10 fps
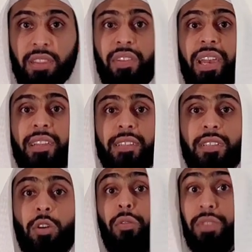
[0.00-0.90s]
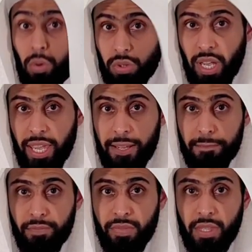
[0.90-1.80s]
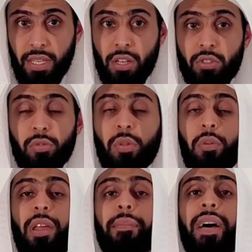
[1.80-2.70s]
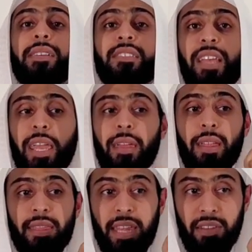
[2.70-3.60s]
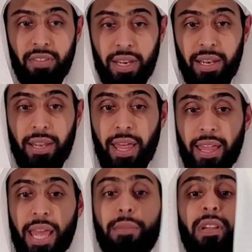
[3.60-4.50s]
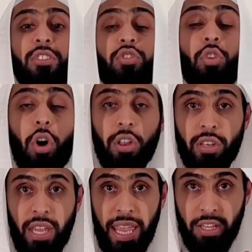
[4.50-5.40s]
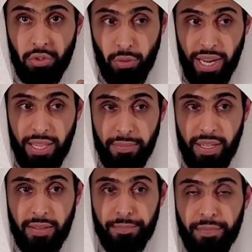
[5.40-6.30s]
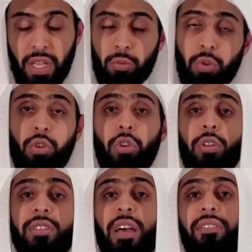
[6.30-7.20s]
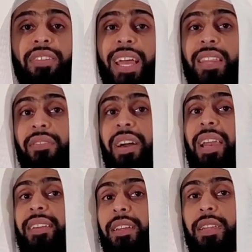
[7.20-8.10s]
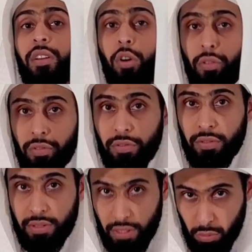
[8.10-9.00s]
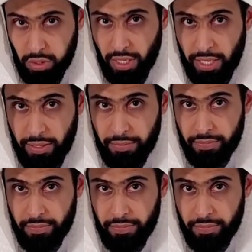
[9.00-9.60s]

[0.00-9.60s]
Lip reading: the validity of the udhiyah? So the ulama say that if the animal is gone into labor, it would not affect the validity of the udhiyah.